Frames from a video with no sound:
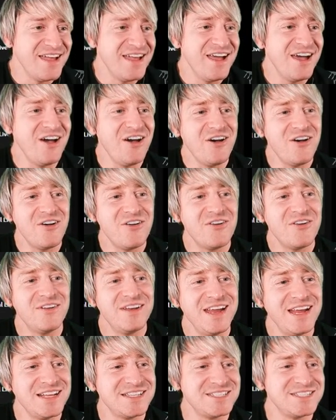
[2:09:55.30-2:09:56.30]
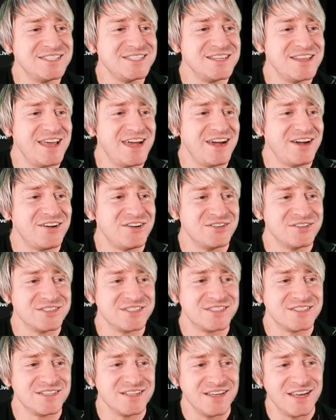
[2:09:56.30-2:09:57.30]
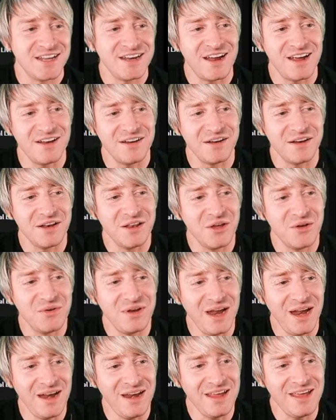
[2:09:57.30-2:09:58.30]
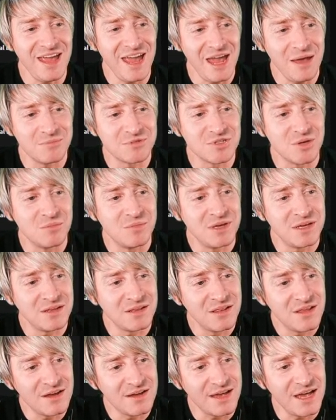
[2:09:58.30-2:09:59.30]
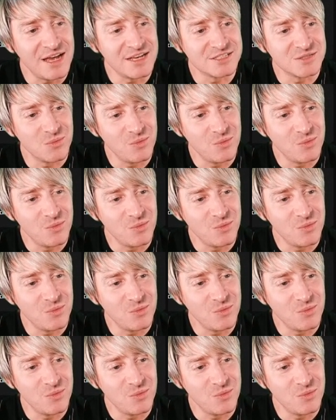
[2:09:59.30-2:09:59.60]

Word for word: oh, Nancy's in the house. Cannot load any games McLuck as